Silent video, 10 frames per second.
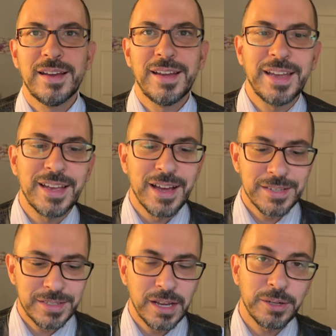Hey
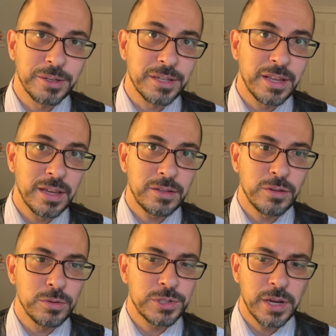guys, Del here today
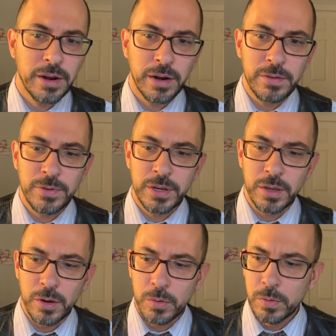to share a
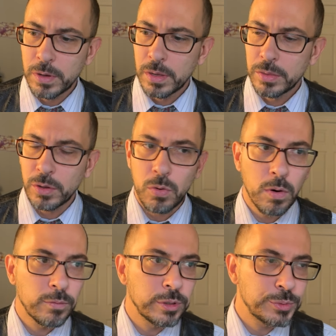video, the core
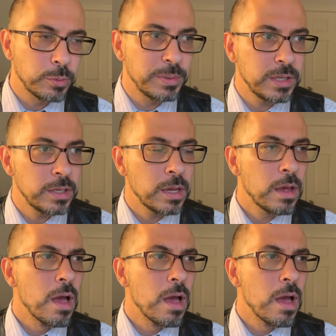of which will be